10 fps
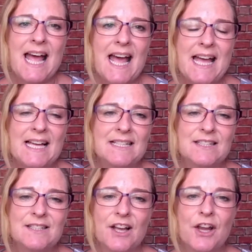
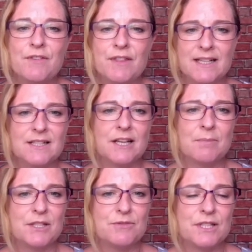and over that time
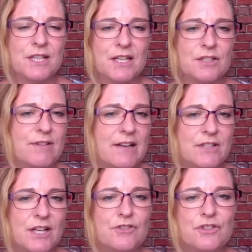it's returned around
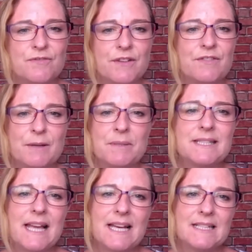
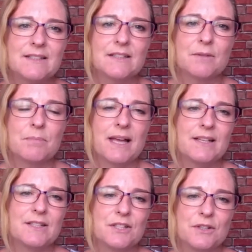150%
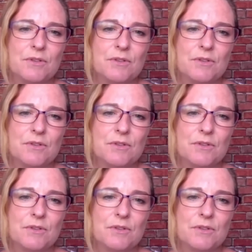compared to